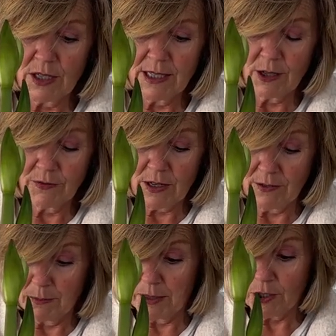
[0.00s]
Now, if you have
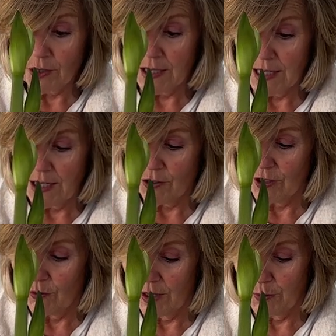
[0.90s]
a bigger container,
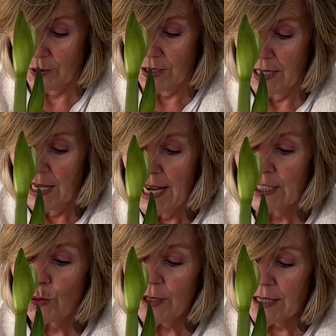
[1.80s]
you want to put,
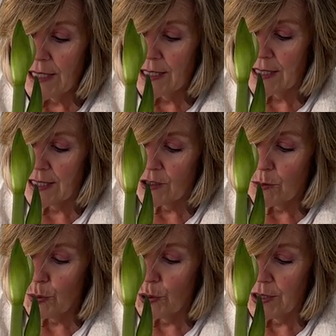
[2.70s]
it's always nice to
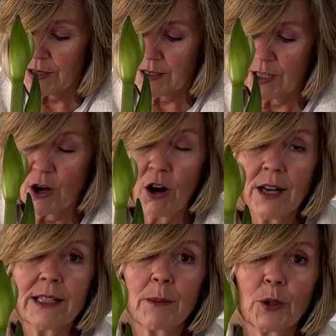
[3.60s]
put an
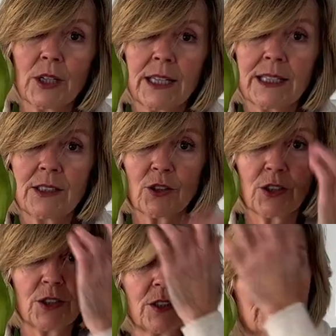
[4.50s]
odd number in
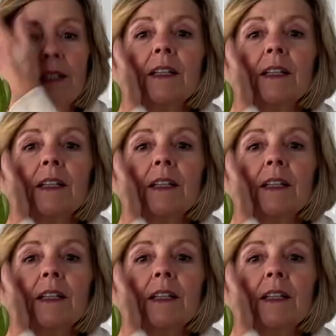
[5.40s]
your,